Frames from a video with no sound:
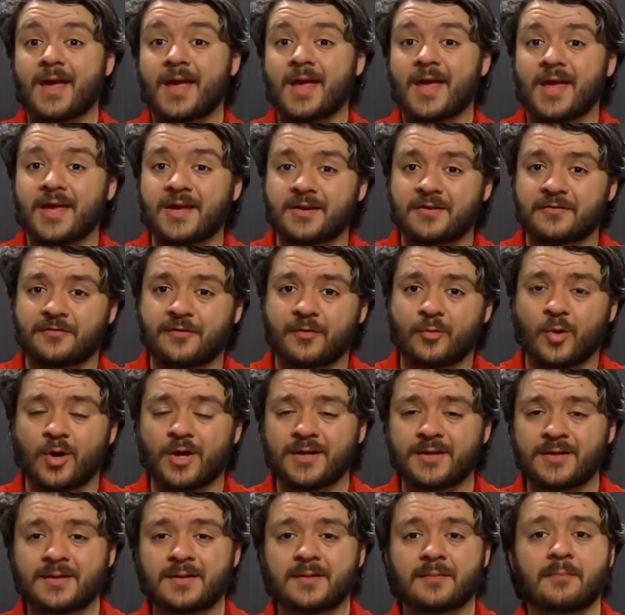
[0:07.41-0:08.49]
Hey
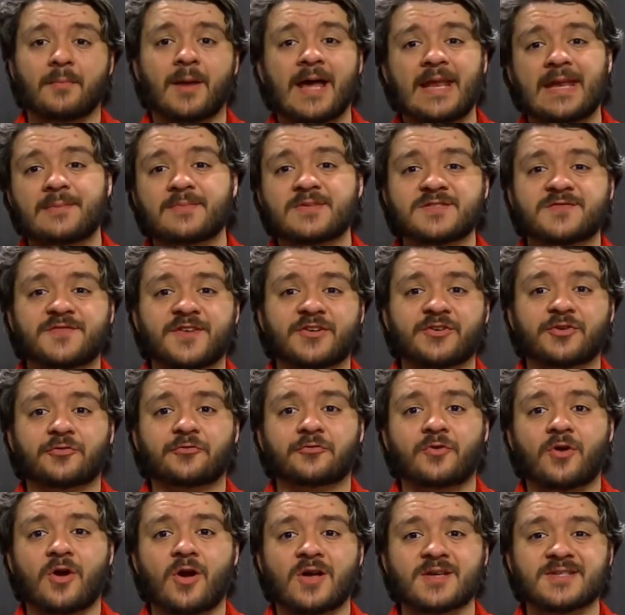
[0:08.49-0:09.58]
everyone, my name is Victor
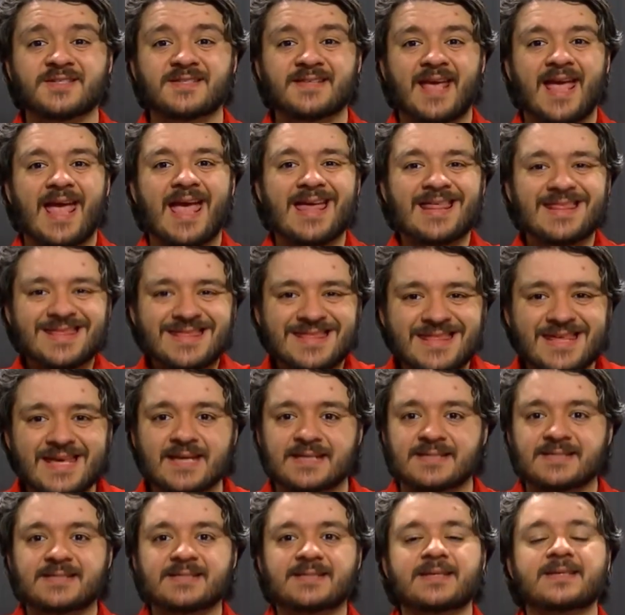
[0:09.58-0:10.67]
Frost, and
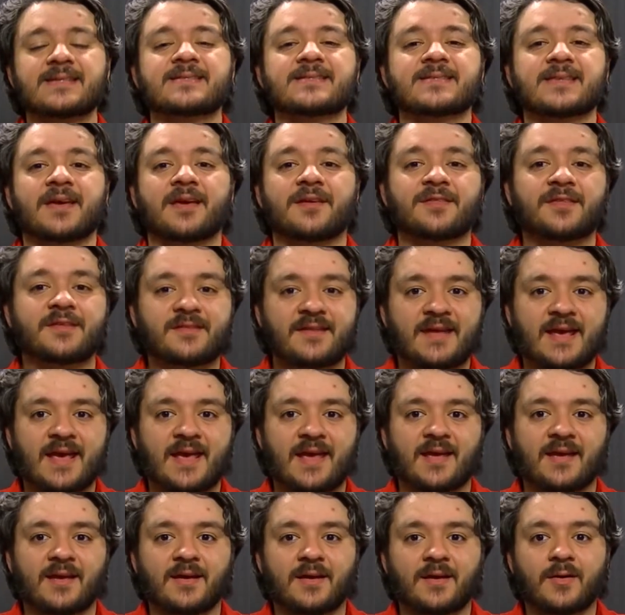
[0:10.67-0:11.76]
this is Thing of the
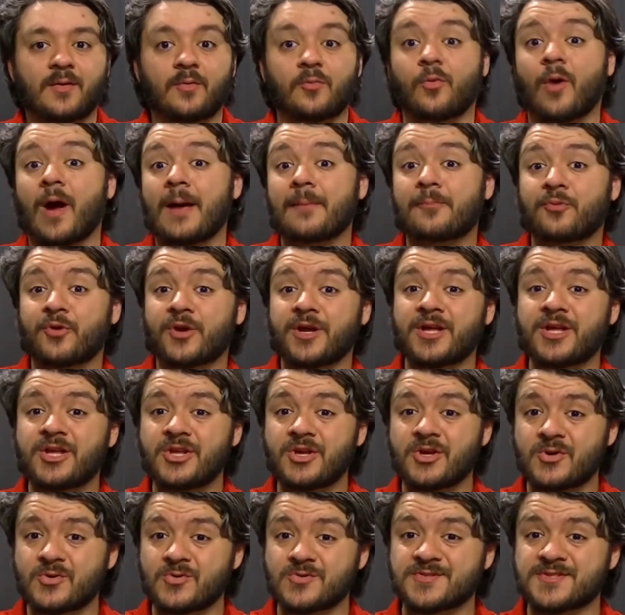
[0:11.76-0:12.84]
Day, where I bring
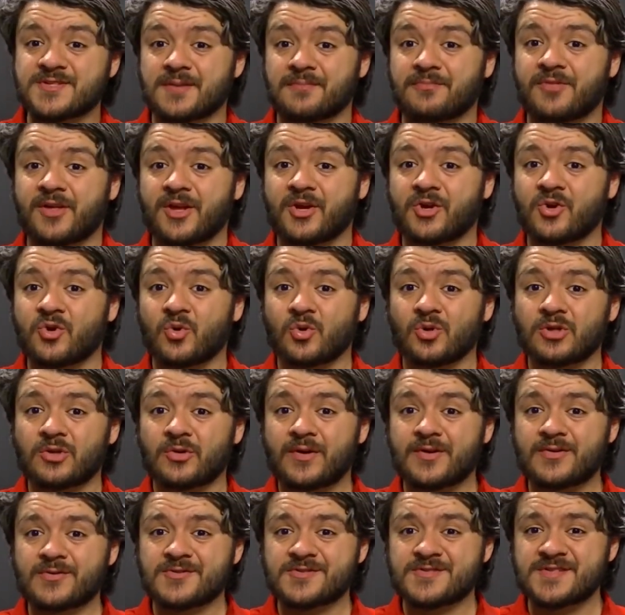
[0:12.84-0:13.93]
you something cool
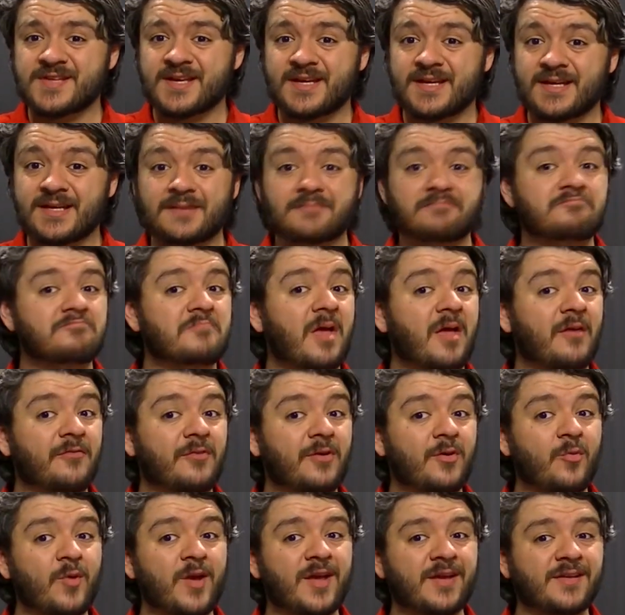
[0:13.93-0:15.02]
or interesting
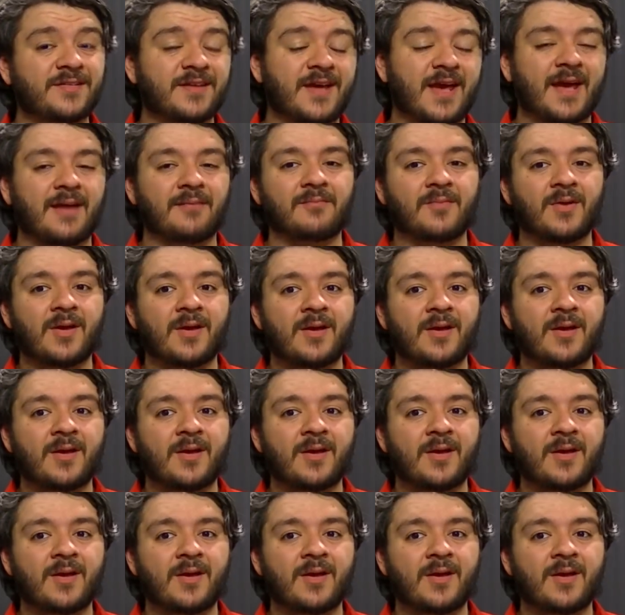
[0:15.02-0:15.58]
every weekday.